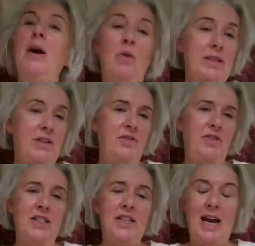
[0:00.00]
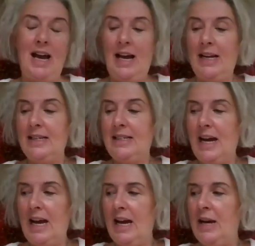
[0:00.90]
And I wasn't fit.
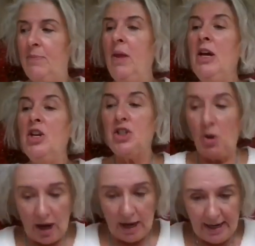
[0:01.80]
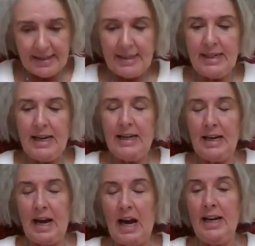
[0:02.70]
And so I had to
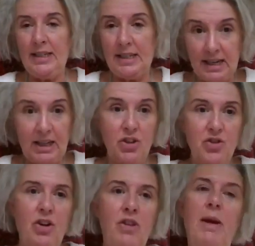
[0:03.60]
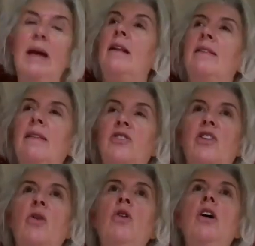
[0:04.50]
take control of my health.
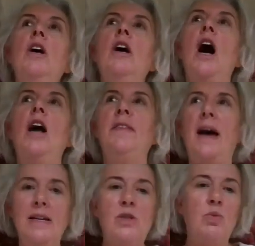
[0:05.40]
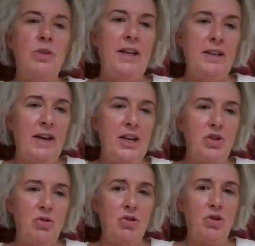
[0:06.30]
So that is one thing that I
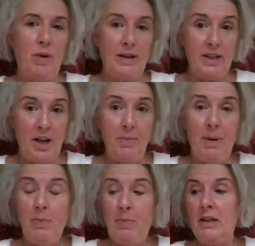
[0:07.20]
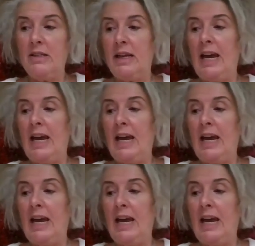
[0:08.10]
talk quite a lot about because